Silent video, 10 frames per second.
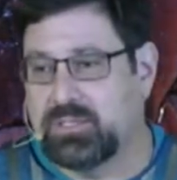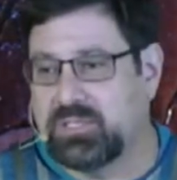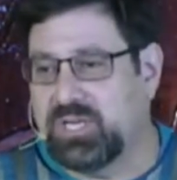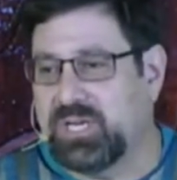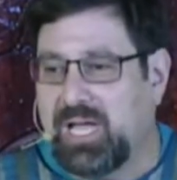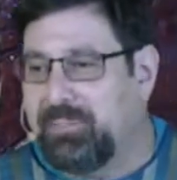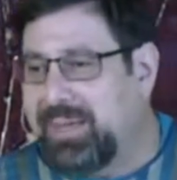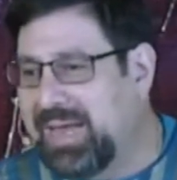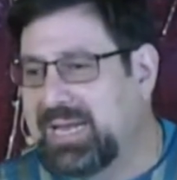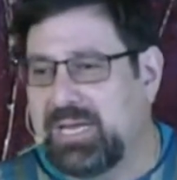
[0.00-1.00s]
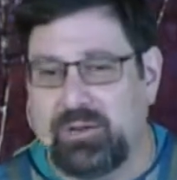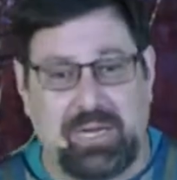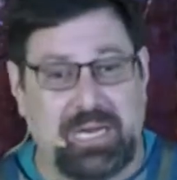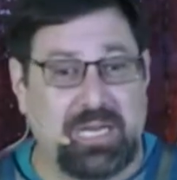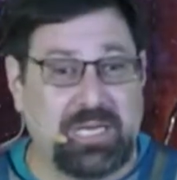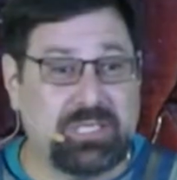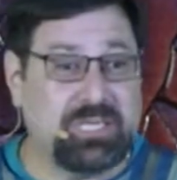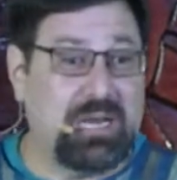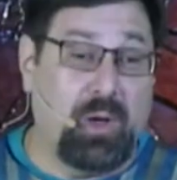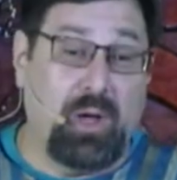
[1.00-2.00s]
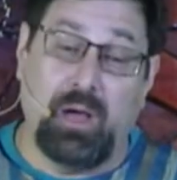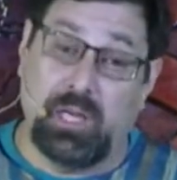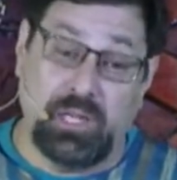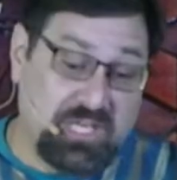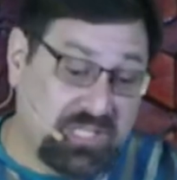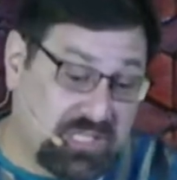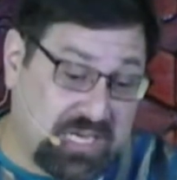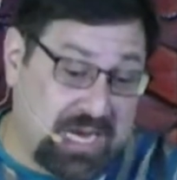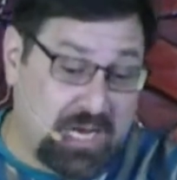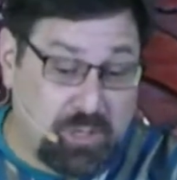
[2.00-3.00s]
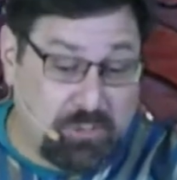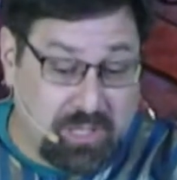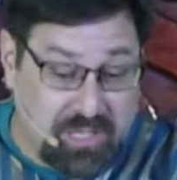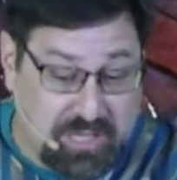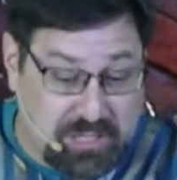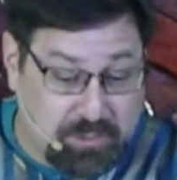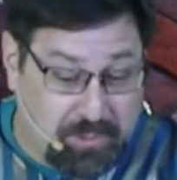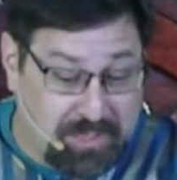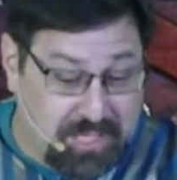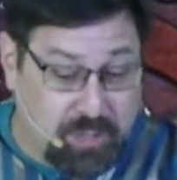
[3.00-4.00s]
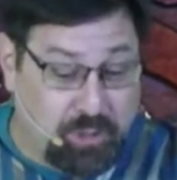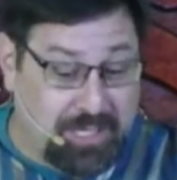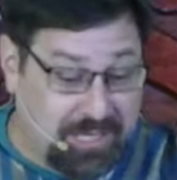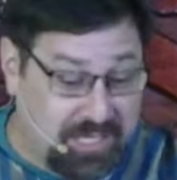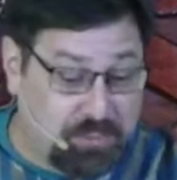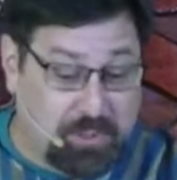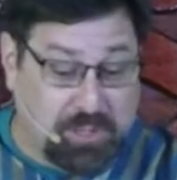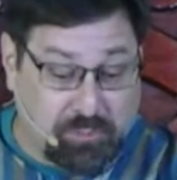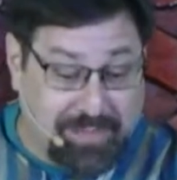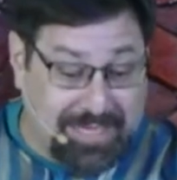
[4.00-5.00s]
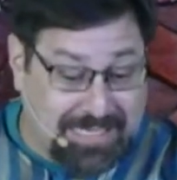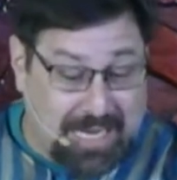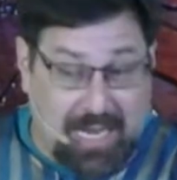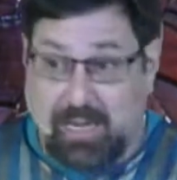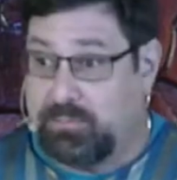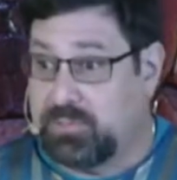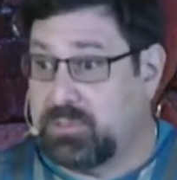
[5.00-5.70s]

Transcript: So they come back, you know, and he can say, "Well, on this date, you did this one. You did this one three times."